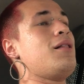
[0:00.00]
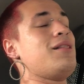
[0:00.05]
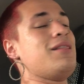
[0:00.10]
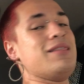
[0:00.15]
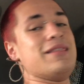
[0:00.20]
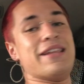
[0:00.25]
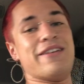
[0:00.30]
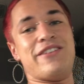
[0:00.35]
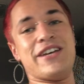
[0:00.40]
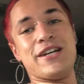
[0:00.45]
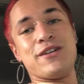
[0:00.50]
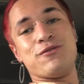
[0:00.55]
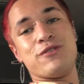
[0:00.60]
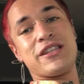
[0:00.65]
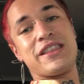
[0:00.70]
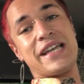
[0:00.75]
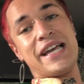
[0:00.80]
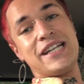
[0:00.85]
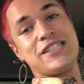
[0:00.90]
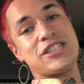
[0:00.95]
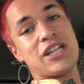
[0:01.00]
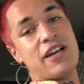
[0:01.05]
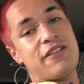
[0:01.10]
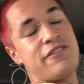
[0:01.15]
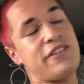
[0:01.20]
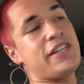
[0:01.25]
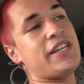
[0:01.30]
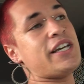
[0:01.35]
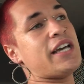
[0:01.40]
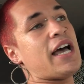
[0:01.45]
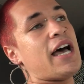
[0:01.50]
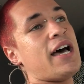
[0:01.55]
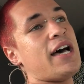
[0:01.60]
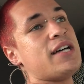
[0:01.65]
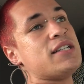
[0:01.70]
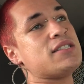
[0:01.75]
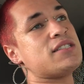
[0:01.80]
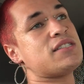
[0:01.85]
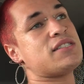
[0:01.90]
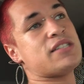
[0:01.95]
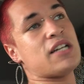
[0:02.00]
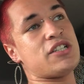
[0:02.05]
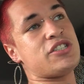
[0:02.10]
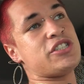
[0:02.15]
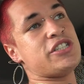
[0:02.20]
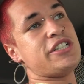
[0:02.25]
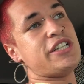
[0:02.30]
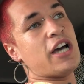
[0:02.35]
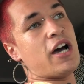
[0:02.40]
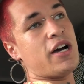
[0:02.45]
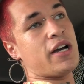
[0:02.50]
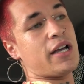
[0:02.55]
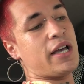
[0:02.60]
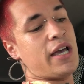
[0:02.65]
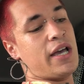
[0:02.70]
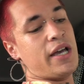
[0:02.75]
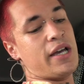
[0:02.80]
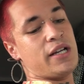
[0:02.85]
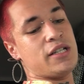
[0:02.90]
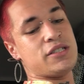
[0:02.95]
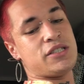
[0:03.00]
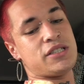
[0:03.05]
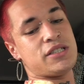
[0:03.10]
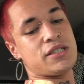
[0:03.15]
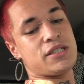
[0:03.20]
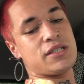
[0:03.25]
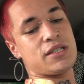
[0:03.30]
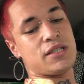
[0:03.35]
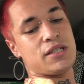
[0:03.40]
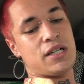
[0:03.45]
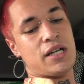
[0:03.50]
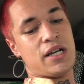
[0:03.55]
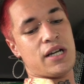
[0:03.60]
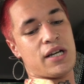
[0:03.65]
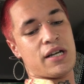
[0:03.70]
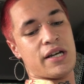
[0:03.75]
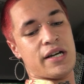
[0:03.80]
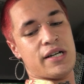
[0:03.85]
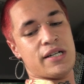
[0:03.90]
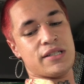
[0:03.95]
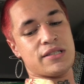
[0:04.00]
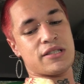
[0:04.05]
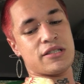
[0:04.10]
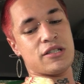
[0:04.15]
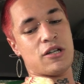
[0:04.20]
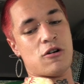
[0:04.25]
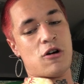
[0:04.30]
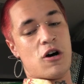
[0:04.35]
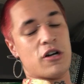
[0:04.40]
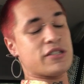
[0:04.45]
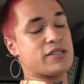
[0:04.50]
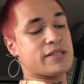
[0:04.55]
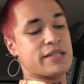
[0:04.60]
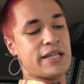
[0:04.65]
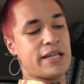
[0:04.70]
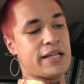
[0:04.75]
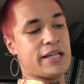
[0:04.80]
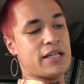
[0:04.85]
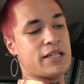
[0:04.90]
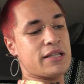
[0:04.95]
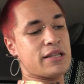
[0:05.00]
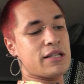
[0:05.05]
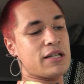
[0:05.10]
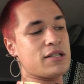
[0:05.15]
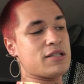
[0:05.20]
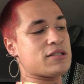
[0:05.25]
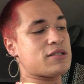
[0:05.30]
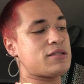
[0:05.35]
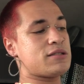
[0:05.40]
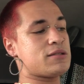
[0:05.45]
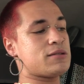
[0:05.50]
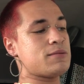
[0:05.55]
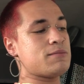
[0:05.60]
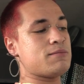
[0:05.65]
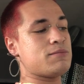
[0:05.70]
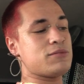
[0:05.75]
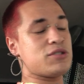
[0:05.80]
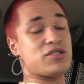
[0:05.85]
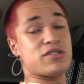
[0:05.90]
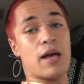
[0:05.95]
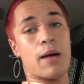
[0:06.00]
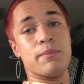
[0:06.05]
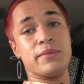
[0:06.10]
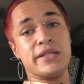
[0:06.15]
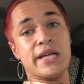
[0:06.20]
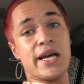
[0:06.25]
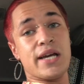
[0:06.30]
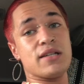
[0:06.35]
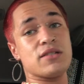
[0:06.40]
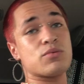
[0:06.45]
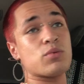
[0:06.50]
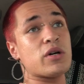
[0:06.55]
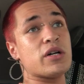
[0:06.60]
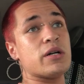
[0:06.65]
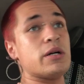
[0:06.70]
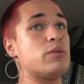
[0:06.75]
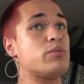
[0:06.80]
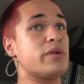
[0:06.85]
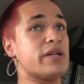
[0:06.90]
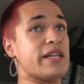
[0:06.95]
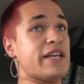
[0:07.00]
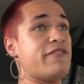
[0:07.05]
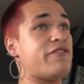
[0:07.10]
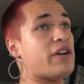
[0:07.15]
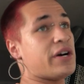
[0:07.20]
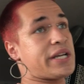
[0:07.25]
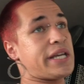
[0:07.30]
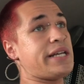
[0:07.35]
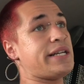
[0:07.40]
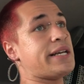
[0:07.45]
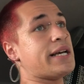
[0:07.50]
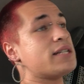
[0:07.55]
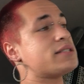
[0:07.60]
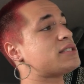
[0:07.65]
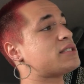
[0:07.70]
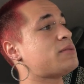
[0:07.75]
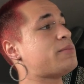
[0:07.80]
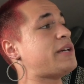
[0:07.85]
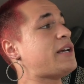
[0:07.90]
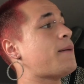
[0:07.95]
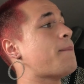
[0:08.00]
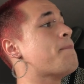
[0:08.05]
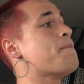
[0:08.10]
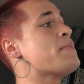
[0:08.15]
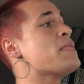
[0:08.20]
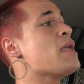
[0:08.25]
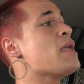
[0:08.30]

living with HIV at such a young age. Because honestly, there's some days where it really fucking gets to me.